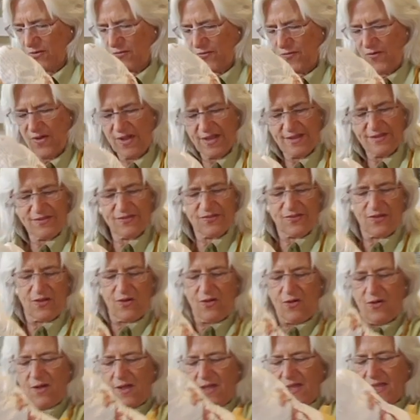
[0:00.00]
fun.
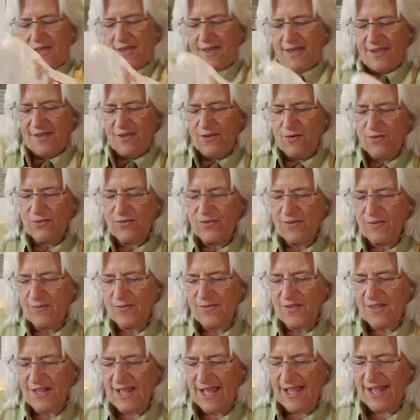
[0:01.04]
So use a
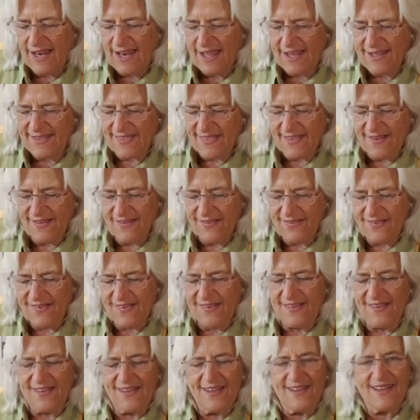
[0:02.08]
guy like
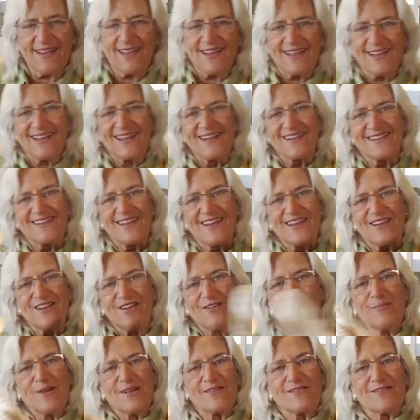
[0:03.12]
this, and take
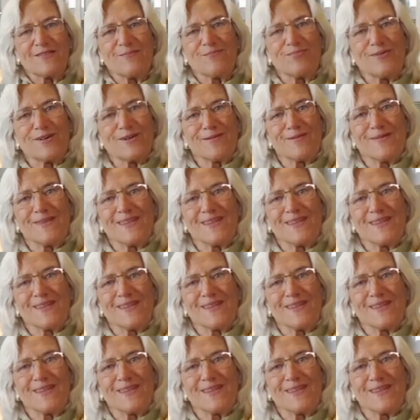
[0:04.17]
your mitts and put them